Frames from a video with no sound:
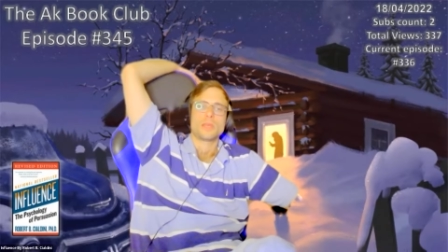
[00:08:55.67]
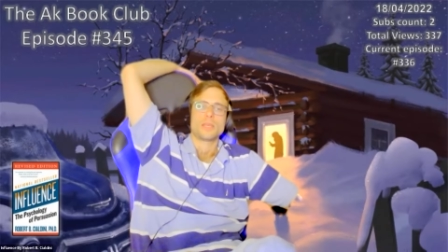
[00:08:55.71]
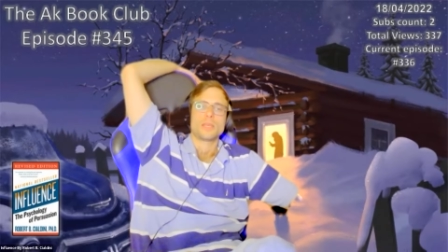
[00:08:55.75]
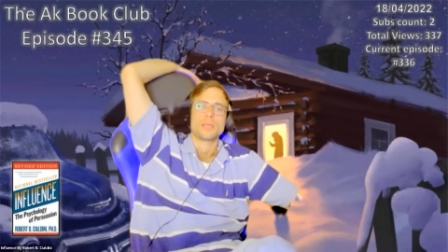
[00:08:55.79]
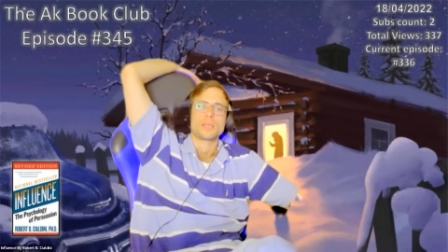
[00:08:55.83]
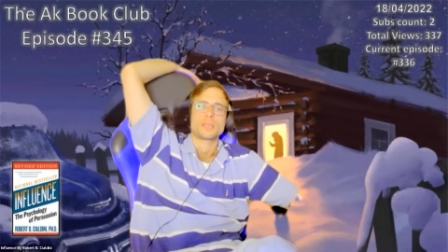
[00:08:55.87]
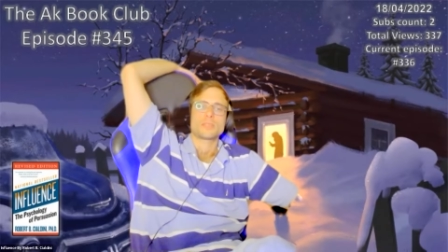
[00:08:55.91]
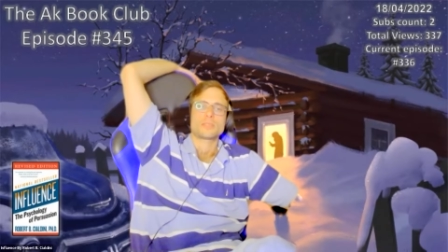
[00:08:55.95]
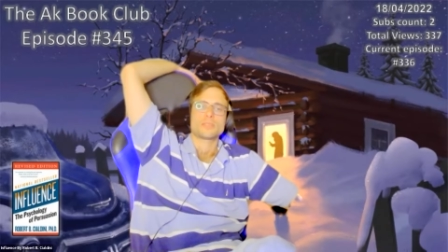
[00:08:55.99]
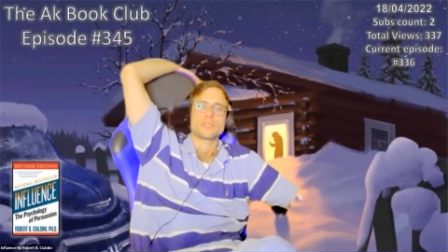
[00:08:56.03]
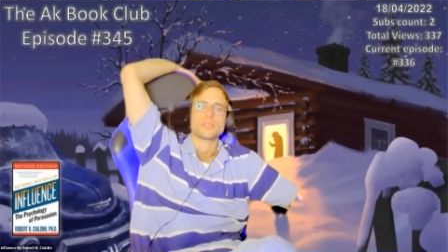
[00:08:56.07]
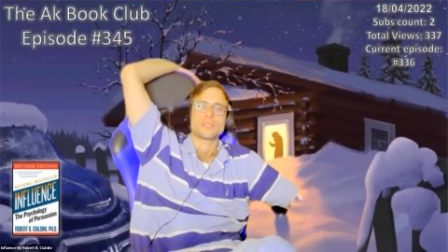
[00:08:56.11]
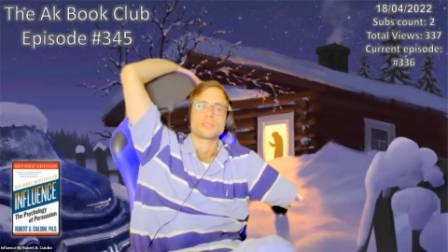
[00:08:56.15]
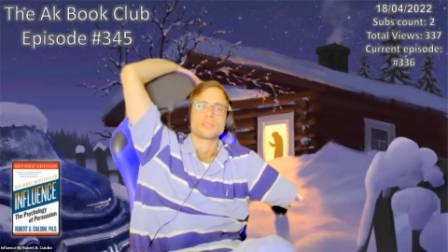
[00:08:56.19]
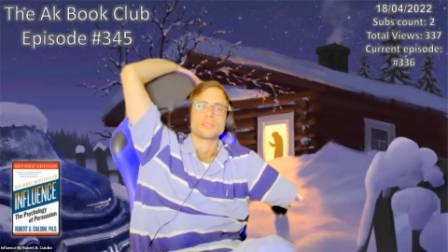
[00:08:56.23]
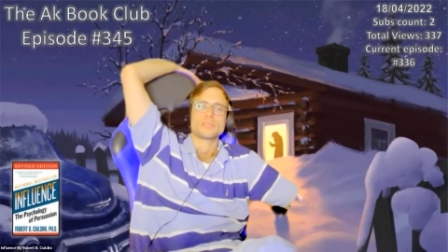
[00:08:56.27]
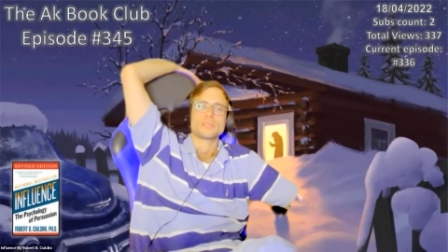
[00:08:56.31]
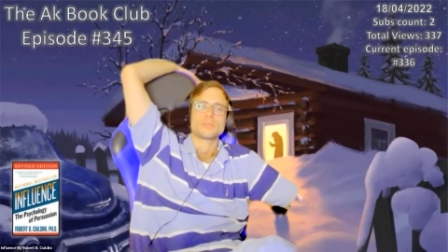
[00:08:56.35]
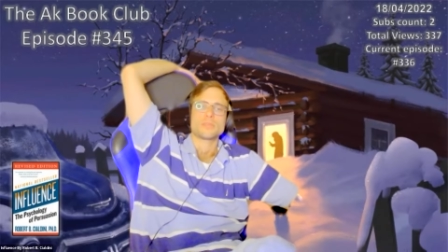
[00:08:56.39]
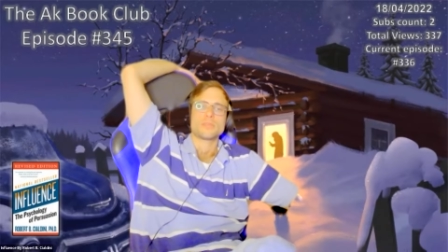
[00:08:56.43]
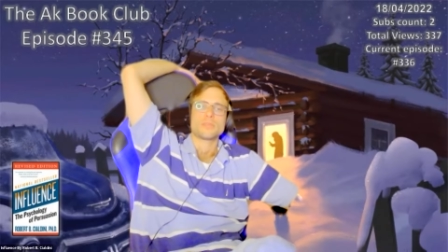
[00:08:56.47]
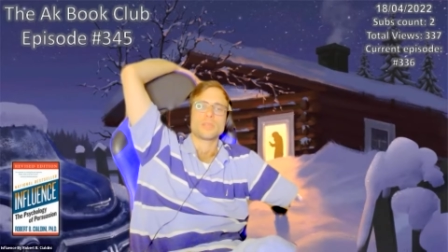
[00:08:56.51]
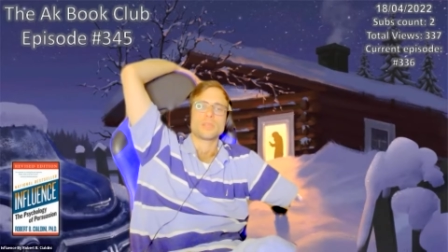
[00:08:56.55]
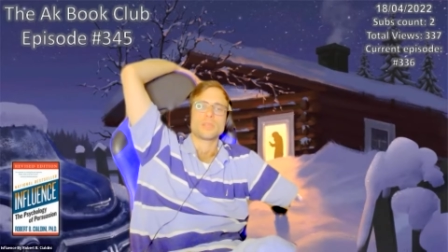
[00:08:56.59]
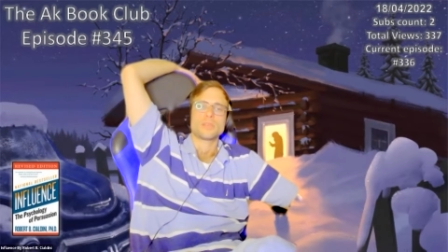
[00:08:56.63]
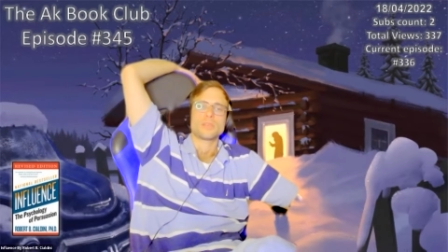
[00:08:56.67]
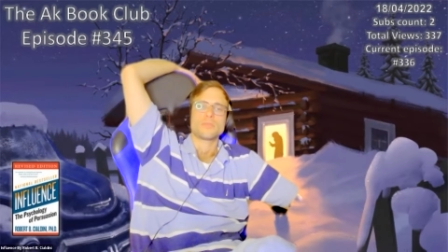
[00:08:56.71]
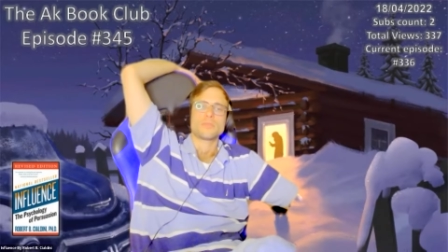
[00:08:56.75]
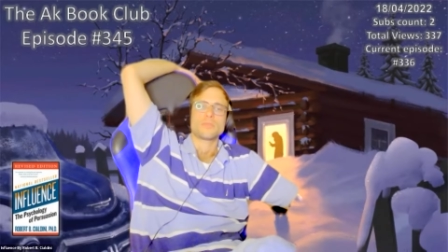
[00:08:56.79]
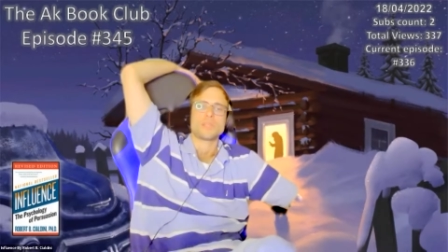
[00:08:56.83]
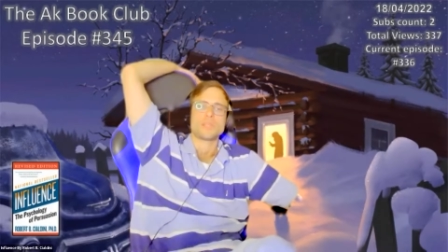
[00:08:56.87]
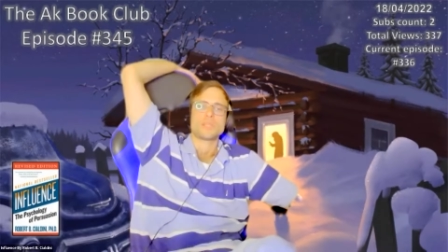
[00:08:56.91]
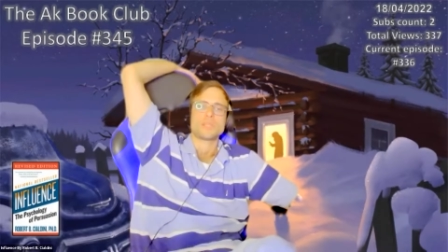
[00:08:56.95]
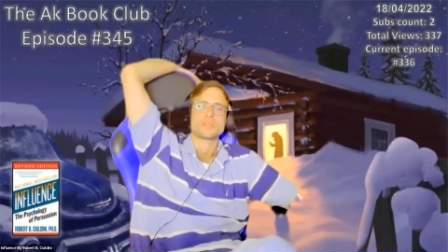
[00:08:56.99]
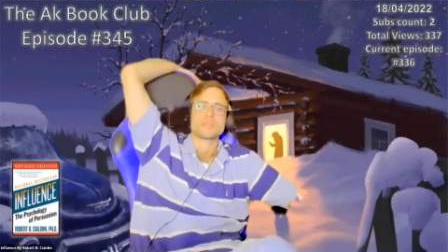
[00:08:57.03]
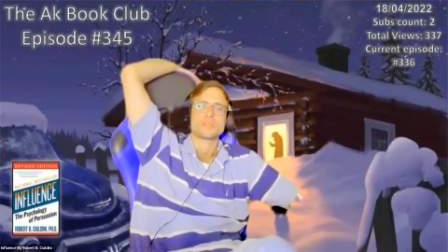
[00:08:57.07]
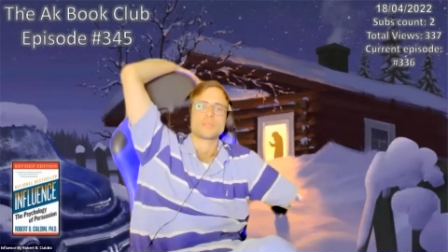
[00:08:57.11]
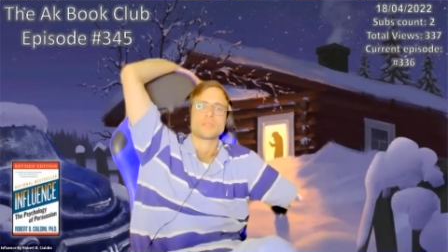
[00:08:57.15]
Extensive
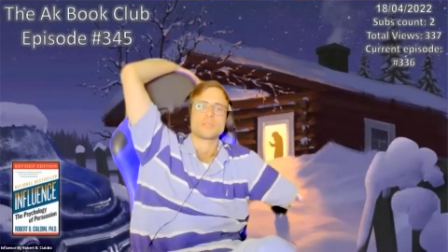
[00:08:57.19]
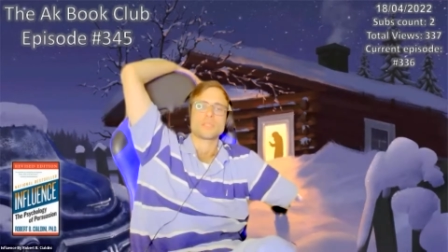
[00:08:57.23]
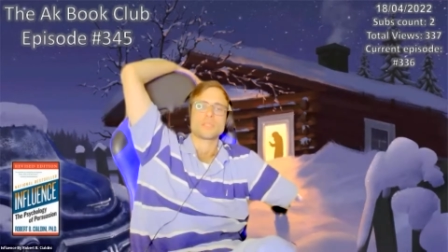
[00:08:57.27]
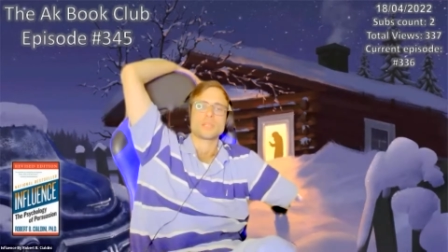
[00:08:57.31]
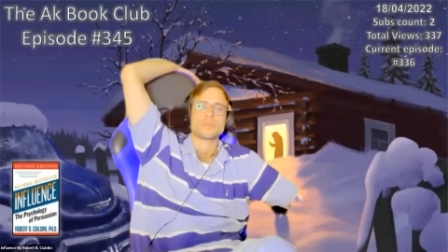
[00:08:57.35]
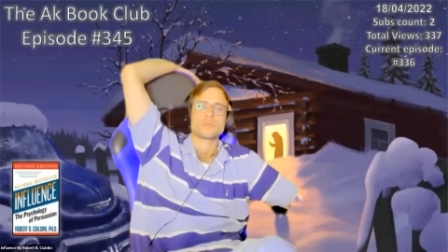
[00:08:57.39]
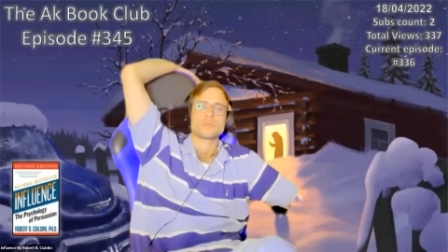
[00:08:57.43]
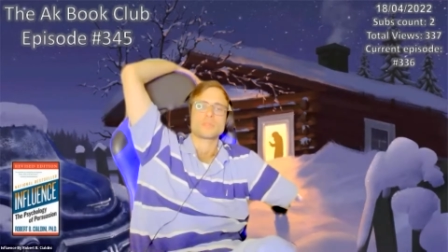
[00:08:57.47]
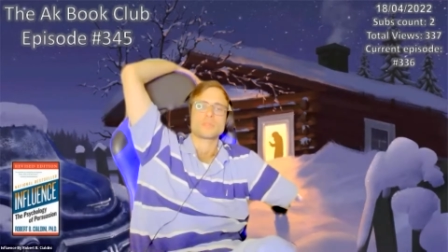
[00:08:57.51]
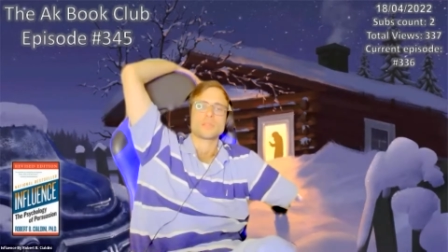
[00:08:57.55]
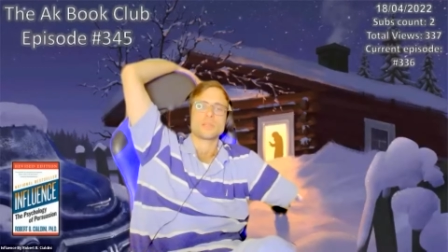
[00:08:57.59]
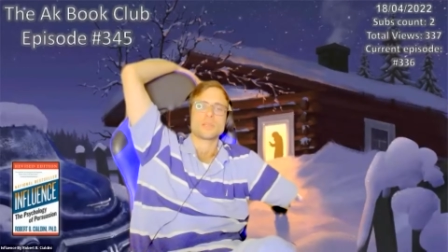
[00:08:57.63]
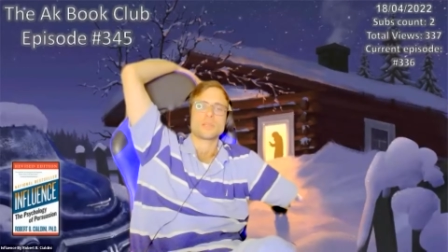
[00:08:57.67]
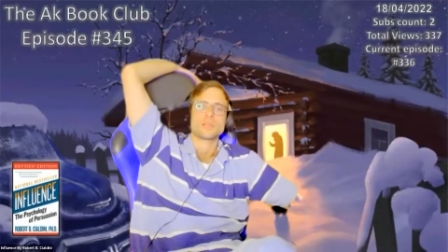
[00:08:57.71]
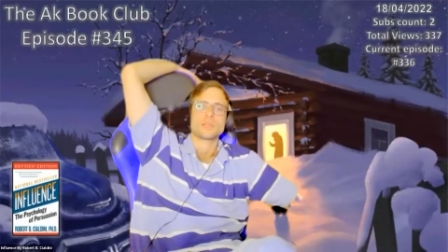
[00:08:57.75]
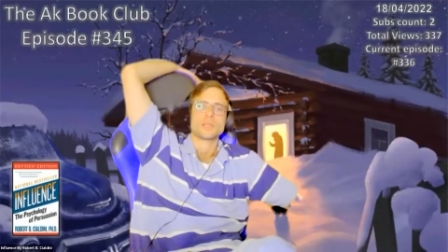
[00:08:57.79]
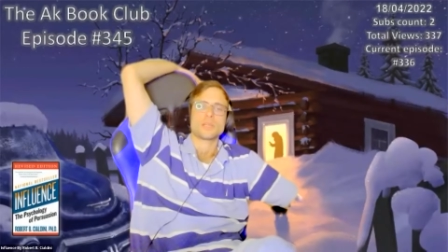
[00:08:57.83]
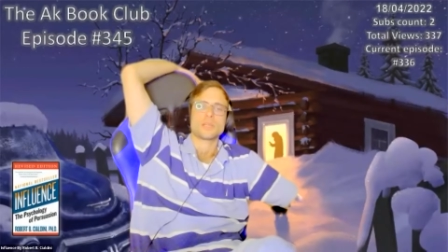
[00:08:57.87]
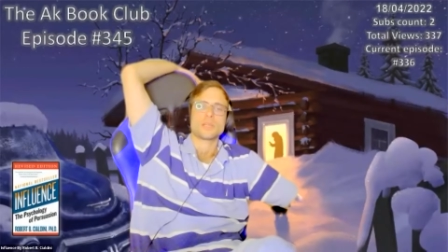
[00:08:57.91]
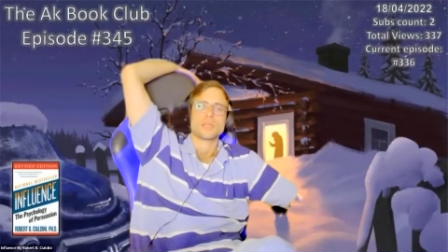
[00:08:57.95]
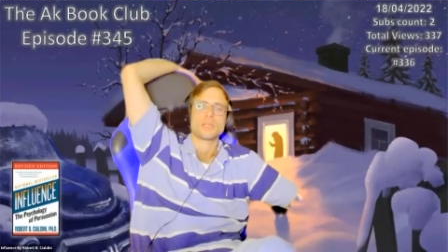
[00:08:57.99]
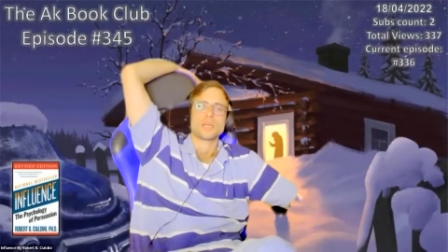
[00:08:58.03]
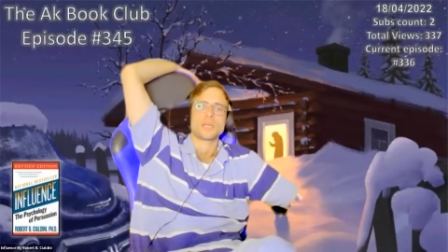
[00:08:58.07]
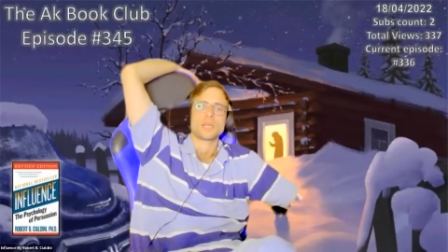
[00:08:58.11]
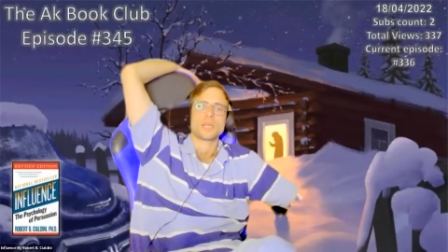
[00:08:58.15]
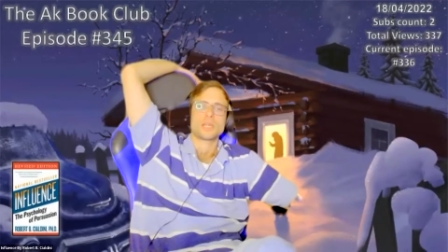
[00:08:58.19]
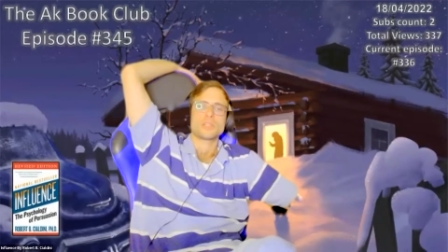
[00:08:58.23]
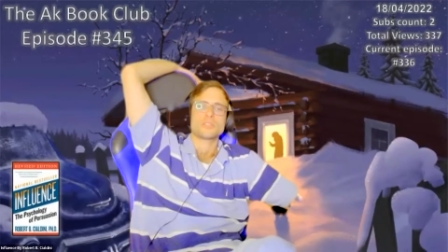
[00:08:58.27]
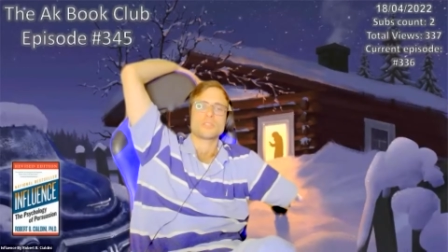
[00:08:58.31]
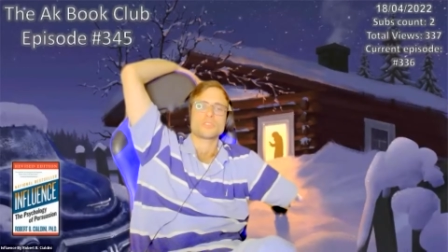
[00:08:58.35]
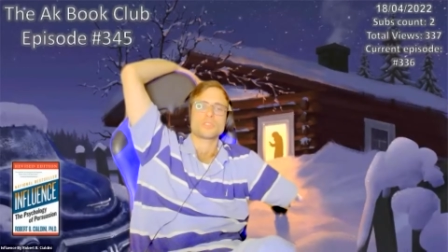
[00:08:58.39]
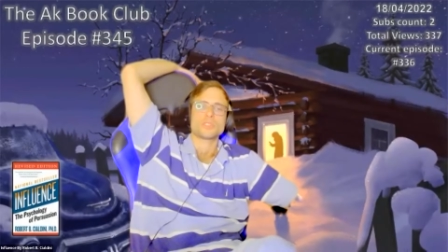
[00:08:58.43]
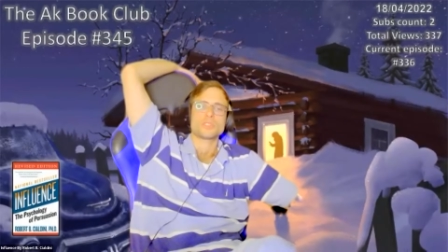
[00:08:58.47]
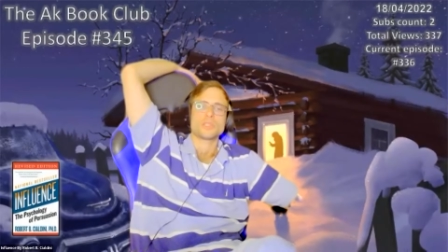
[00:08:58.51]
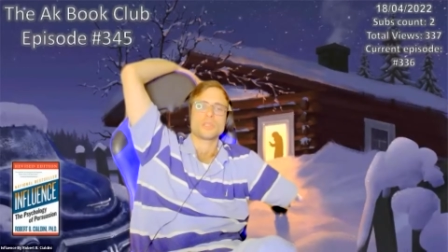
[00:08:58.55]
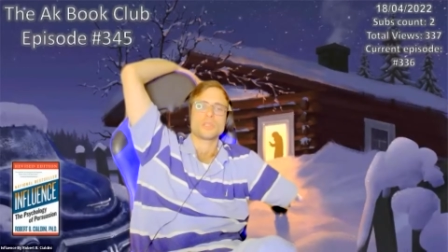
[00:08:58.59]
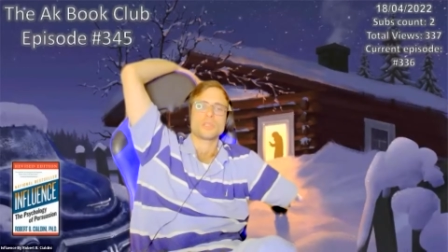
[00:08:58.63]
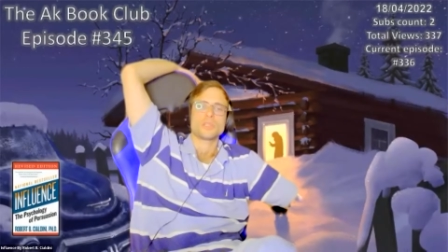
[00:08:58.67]
financing terms are
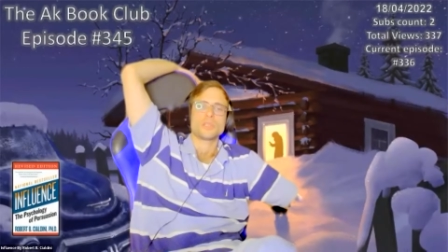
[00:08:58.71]
arranged.